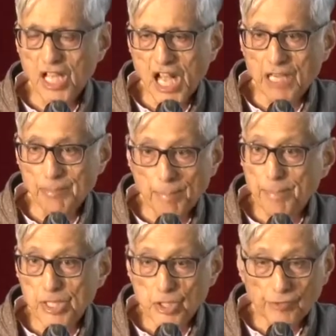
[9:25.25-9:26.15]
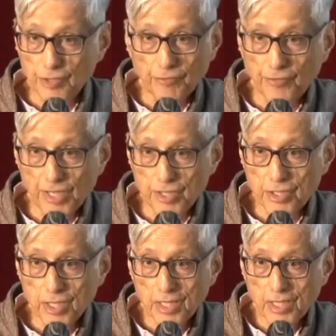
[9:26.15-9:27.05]
are members of different
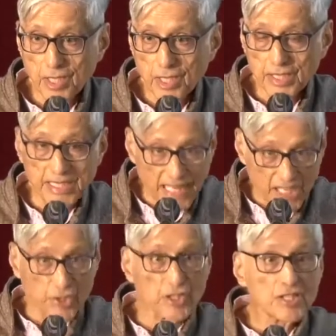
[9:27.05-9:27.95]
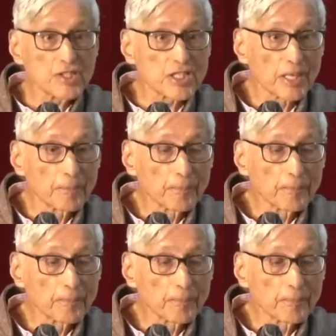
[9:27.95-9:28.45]
nations.